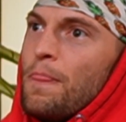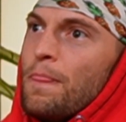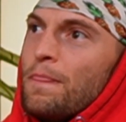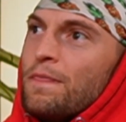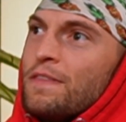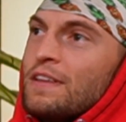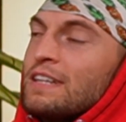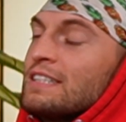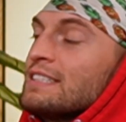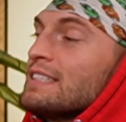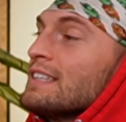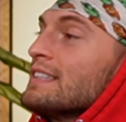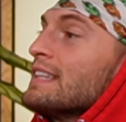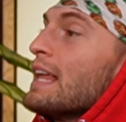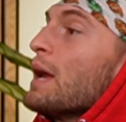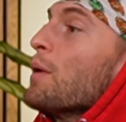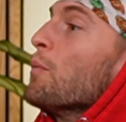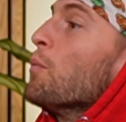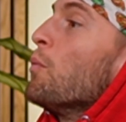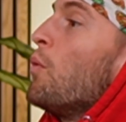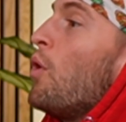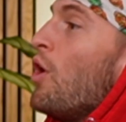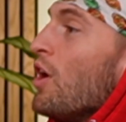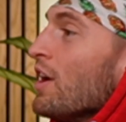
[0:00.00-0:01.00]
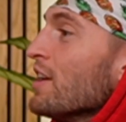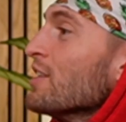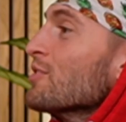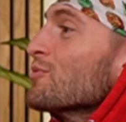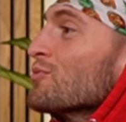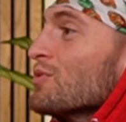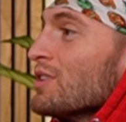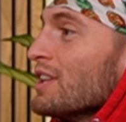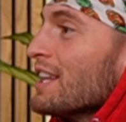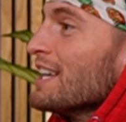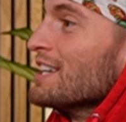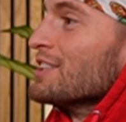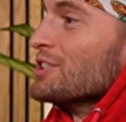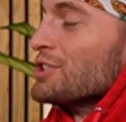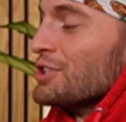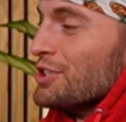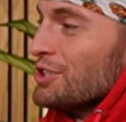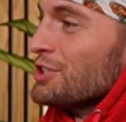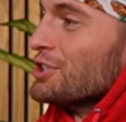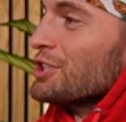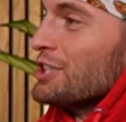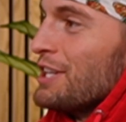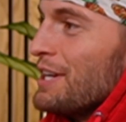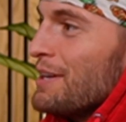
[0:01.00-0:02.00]
things that they want in
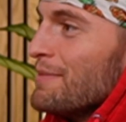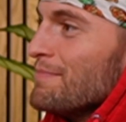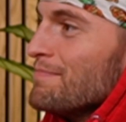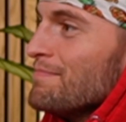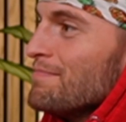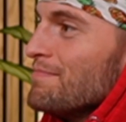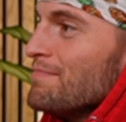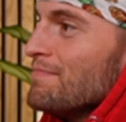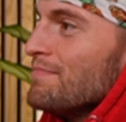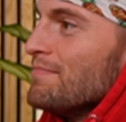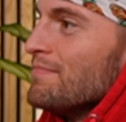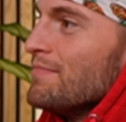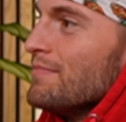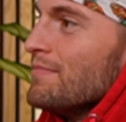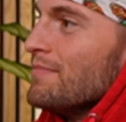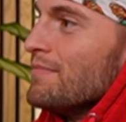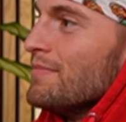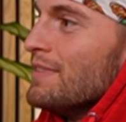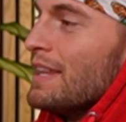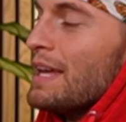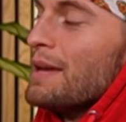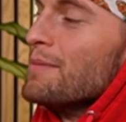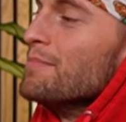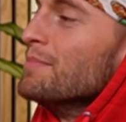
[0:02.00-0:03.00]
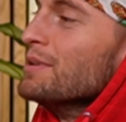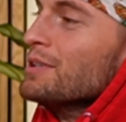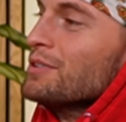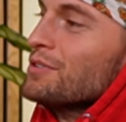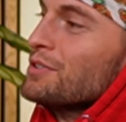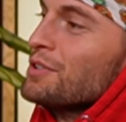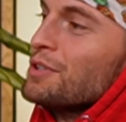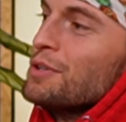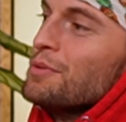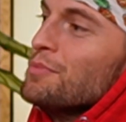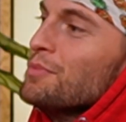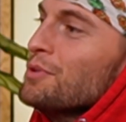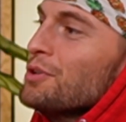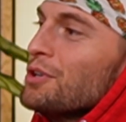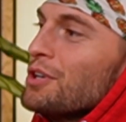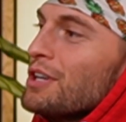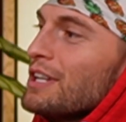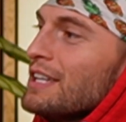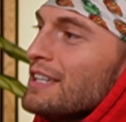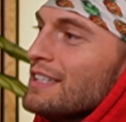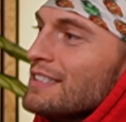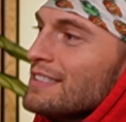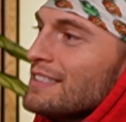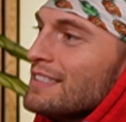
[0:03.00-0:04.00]
relationship. They build
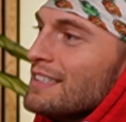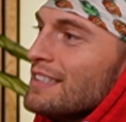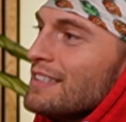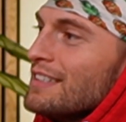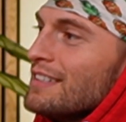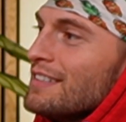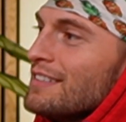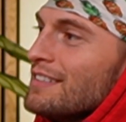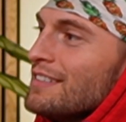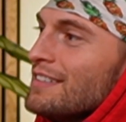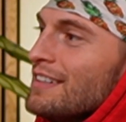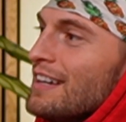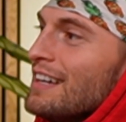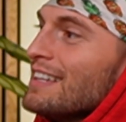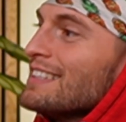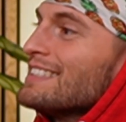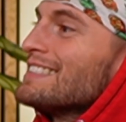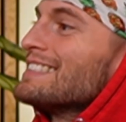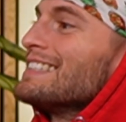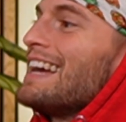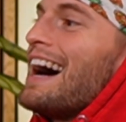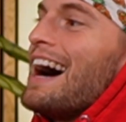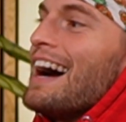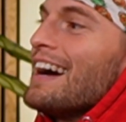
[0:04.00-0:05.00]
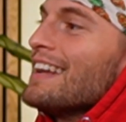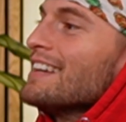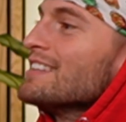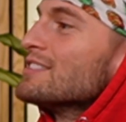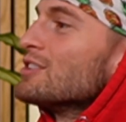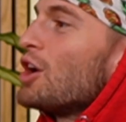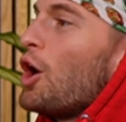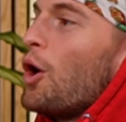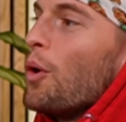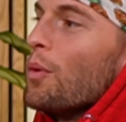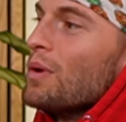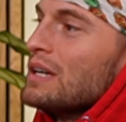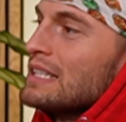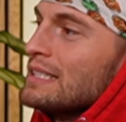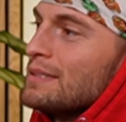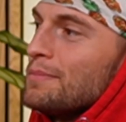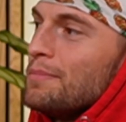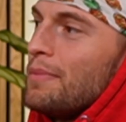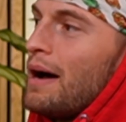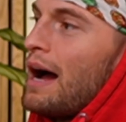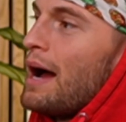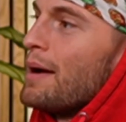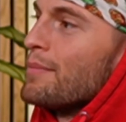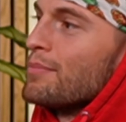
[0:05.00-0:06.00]
community as a side. It's always a
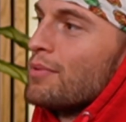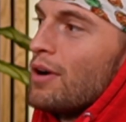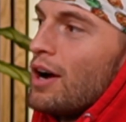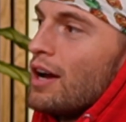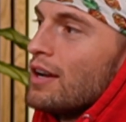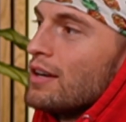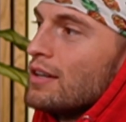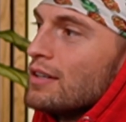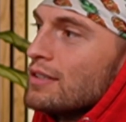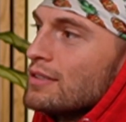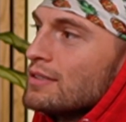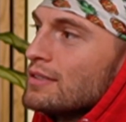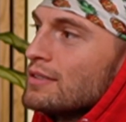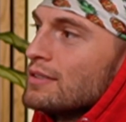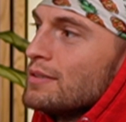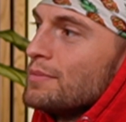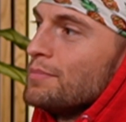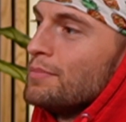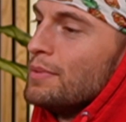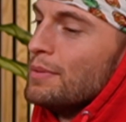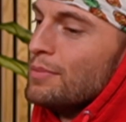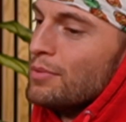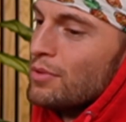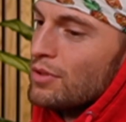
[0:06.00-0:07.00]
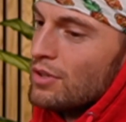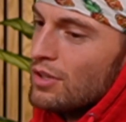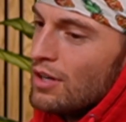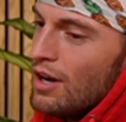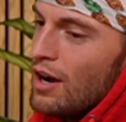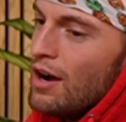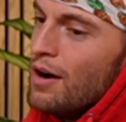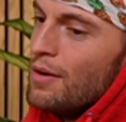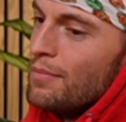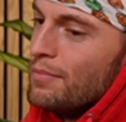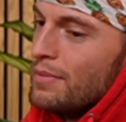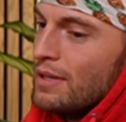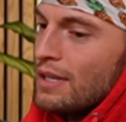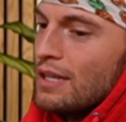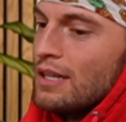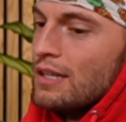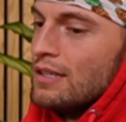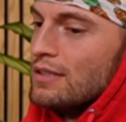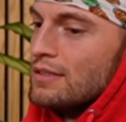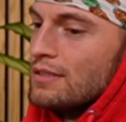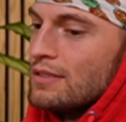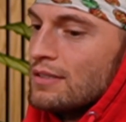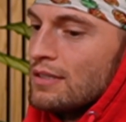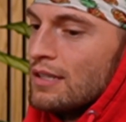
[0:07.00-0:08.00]
byproduct. People come
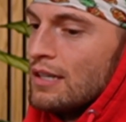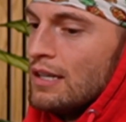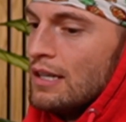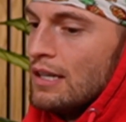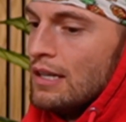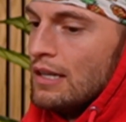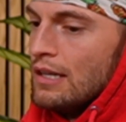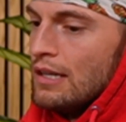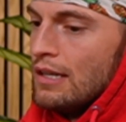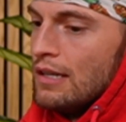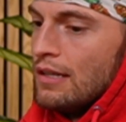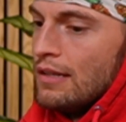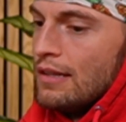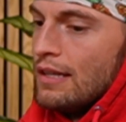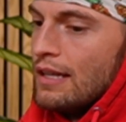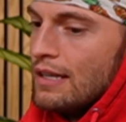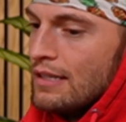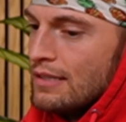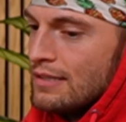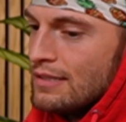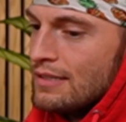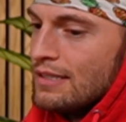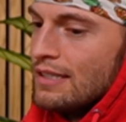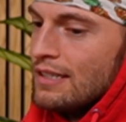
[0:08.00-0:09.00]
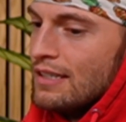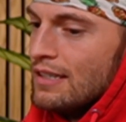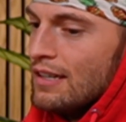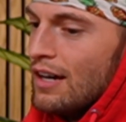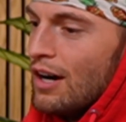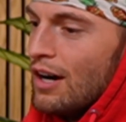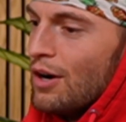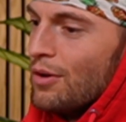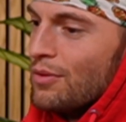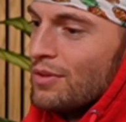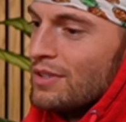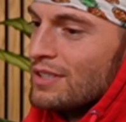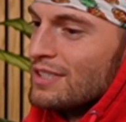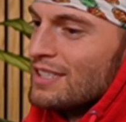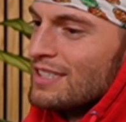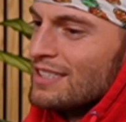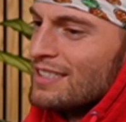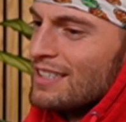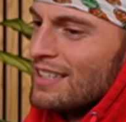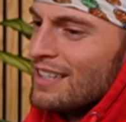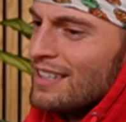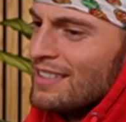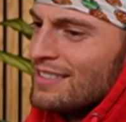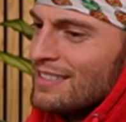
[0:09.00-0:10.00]
because they see, oh, this is
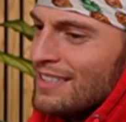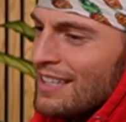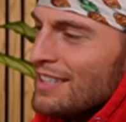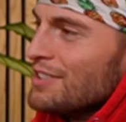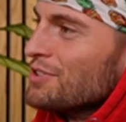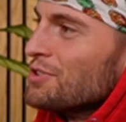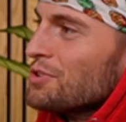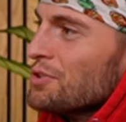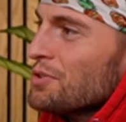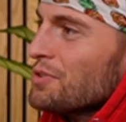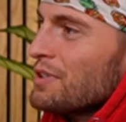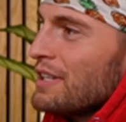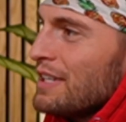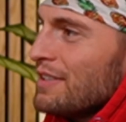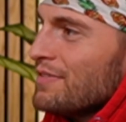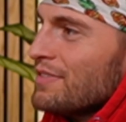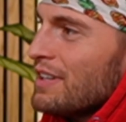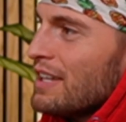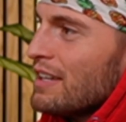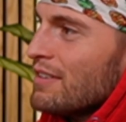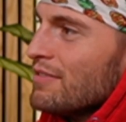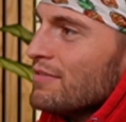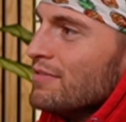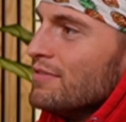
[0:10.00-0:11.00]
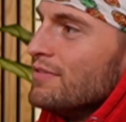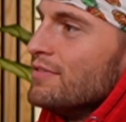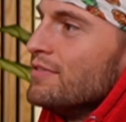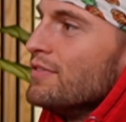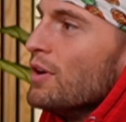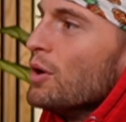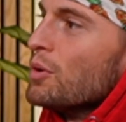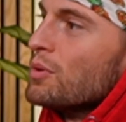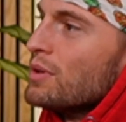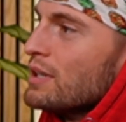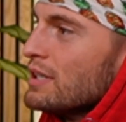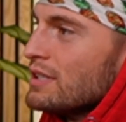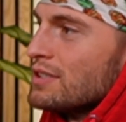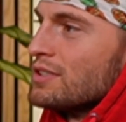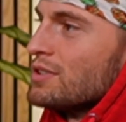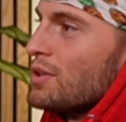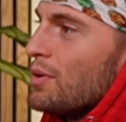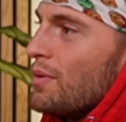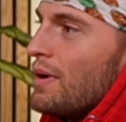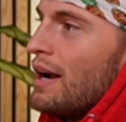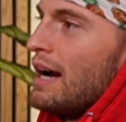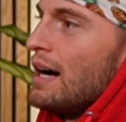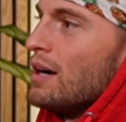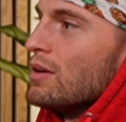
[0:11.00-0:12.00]
an intentional evening focused
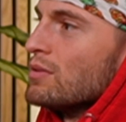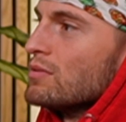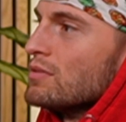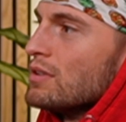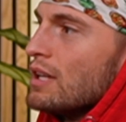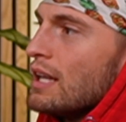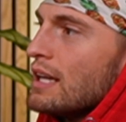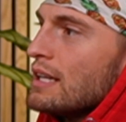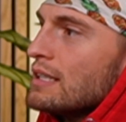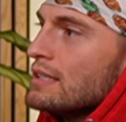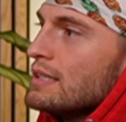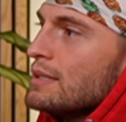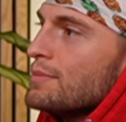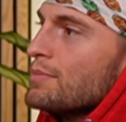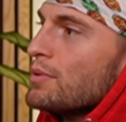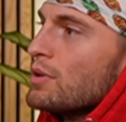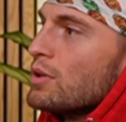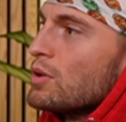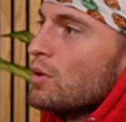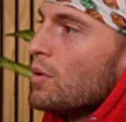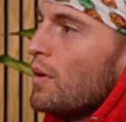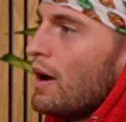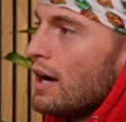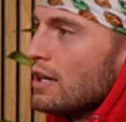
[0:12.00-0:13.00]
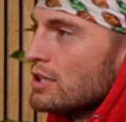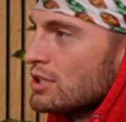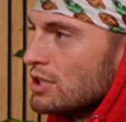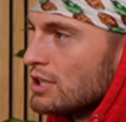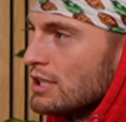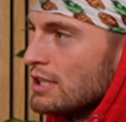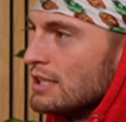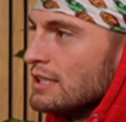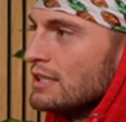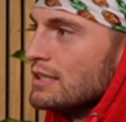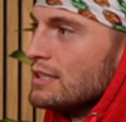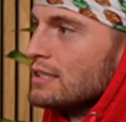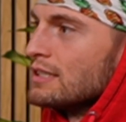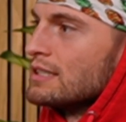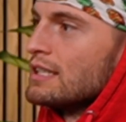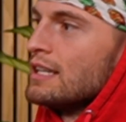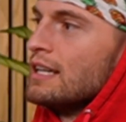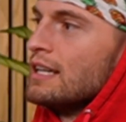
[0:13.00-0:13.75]
around like deeper questions,